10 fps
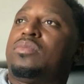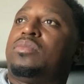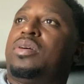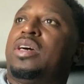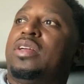
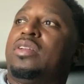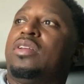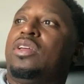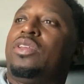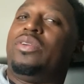But
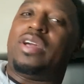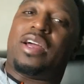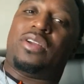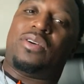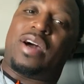you
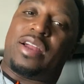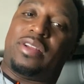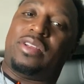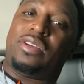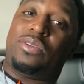got to know how to
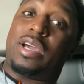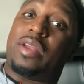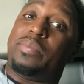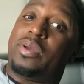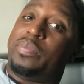deal. You got
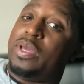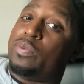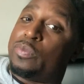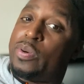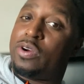to be a
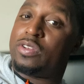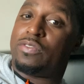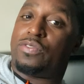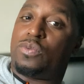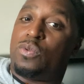people's
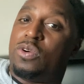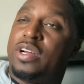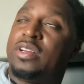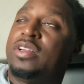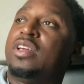person, for
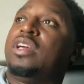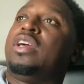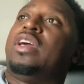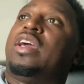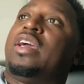one.
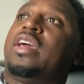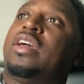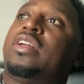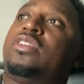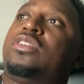
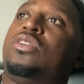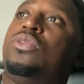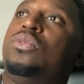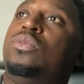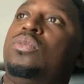And
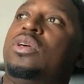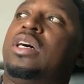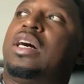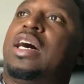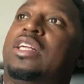two,
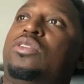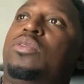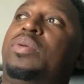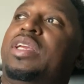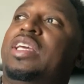I
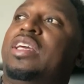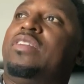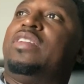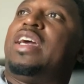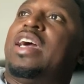do
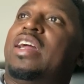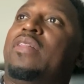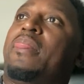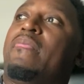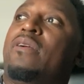believe that
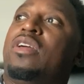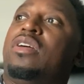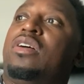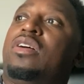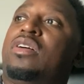
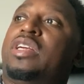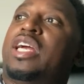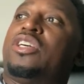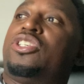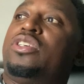
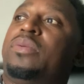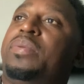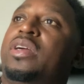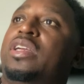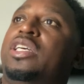there should
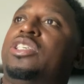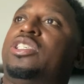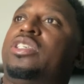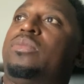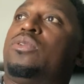be a
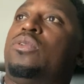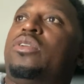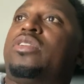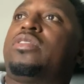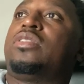leadership
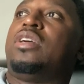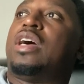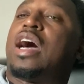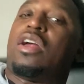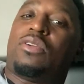course.
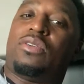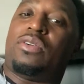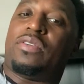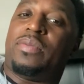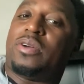I don't
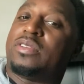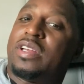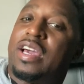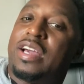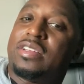know if Melton
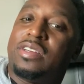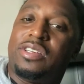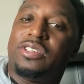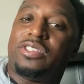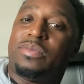has a
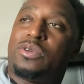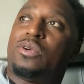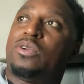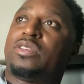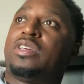leadership
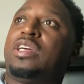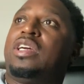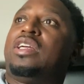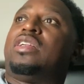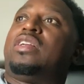course
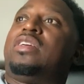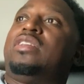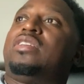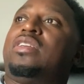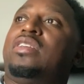that they
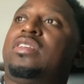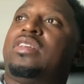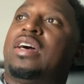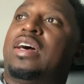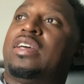send these
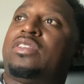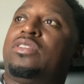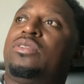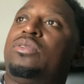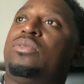guys
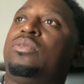through